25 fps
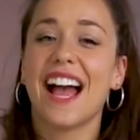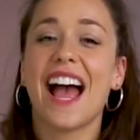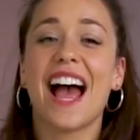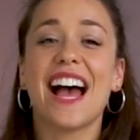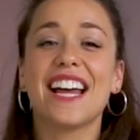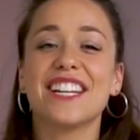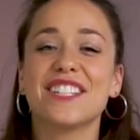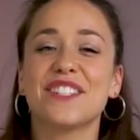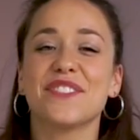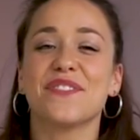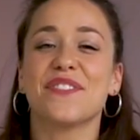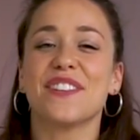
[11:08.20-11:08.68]

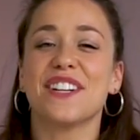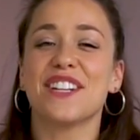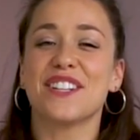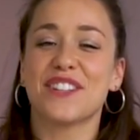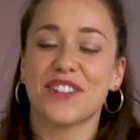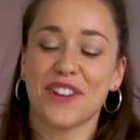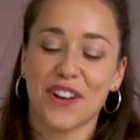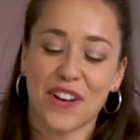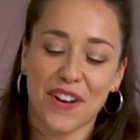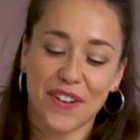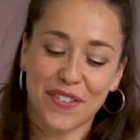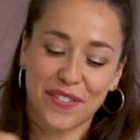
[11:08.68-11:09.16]
And to
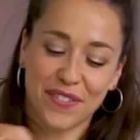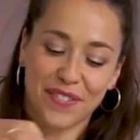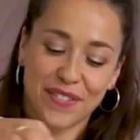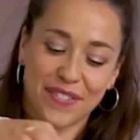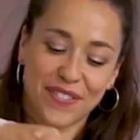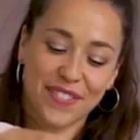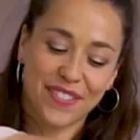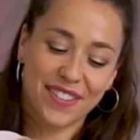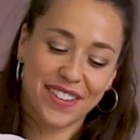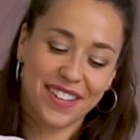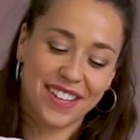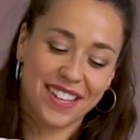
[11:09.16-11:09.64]
finish
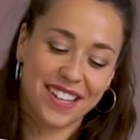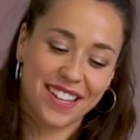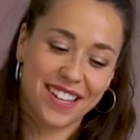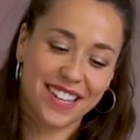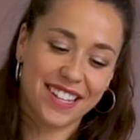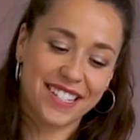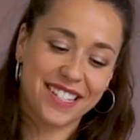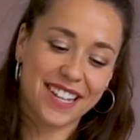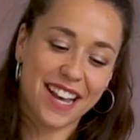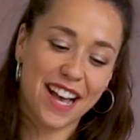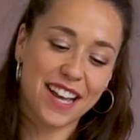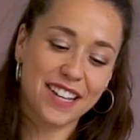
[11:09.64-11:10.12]
off,
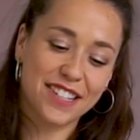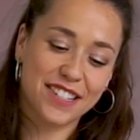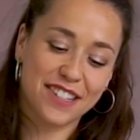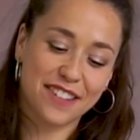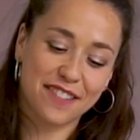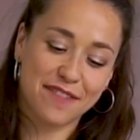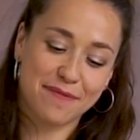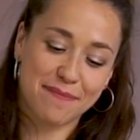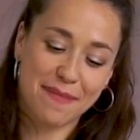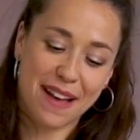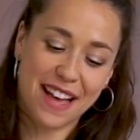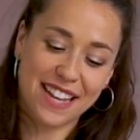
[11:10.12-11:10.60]
a touch
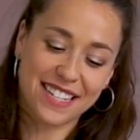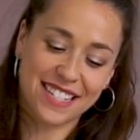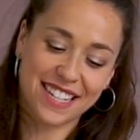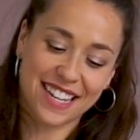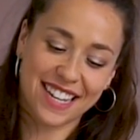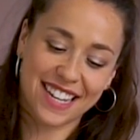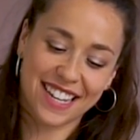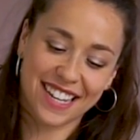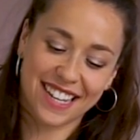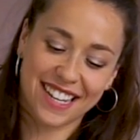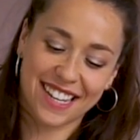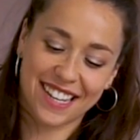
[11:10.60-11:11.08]
of
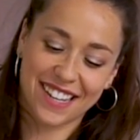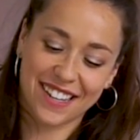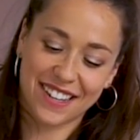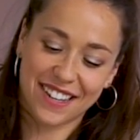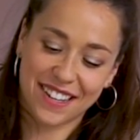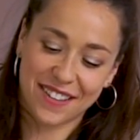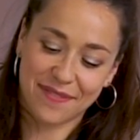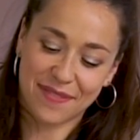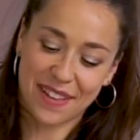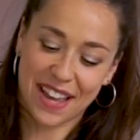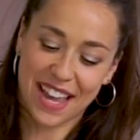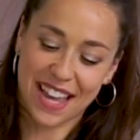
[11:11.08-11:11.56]
magic,
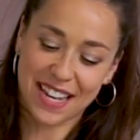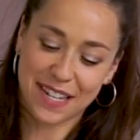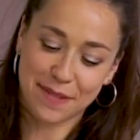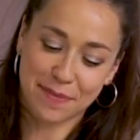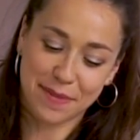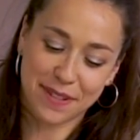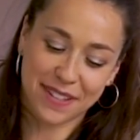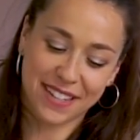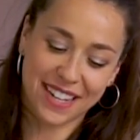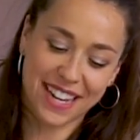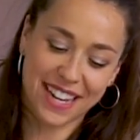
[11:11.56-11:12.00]
my edible